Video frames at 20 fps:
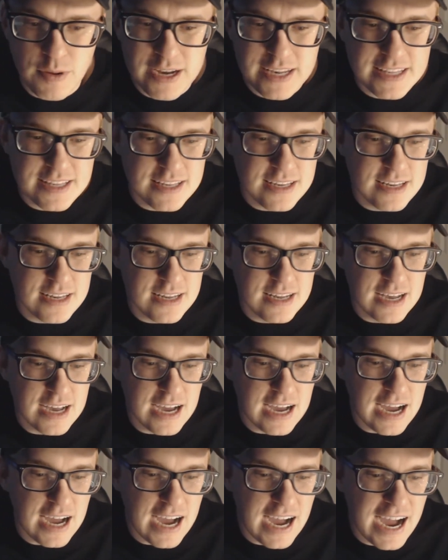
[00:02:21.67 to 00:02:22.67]
But
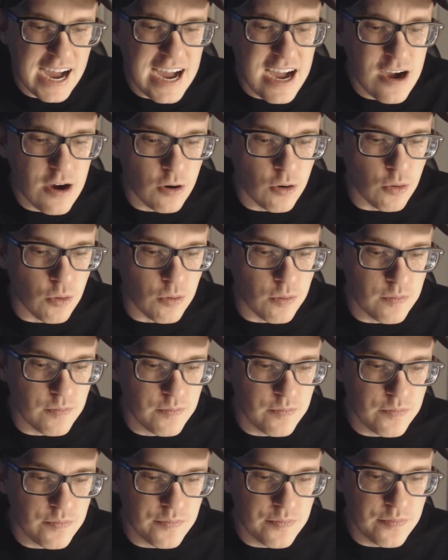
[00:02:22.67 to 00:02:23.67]
how?
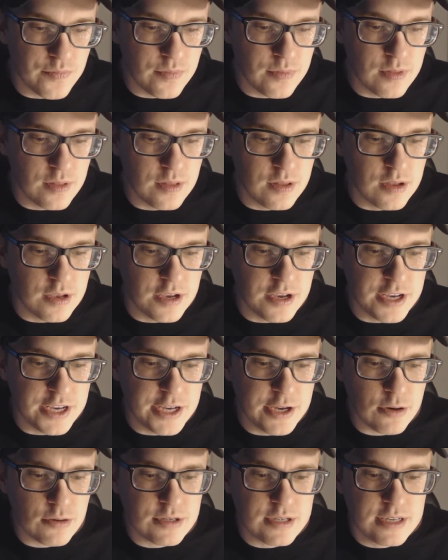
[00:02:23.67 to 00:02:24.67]

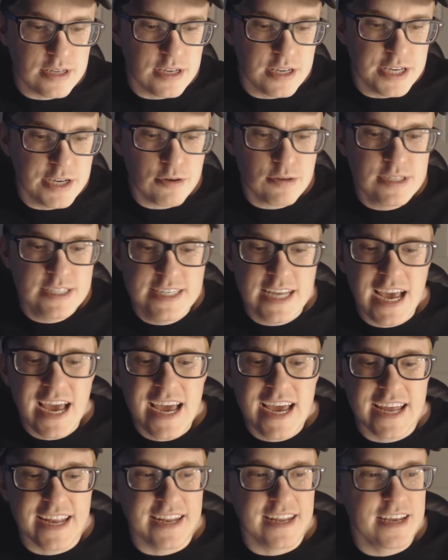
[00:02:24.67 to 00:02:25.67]
You're
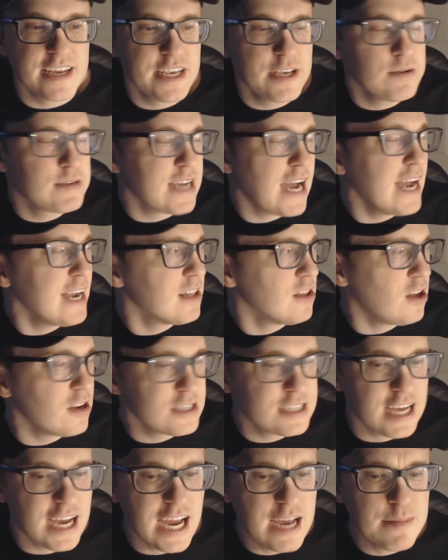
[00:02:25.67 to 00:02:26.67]
dead. You died a
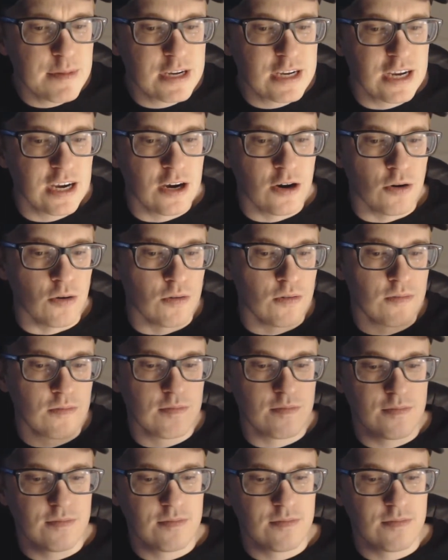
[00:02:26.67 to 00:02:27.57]
long time ago.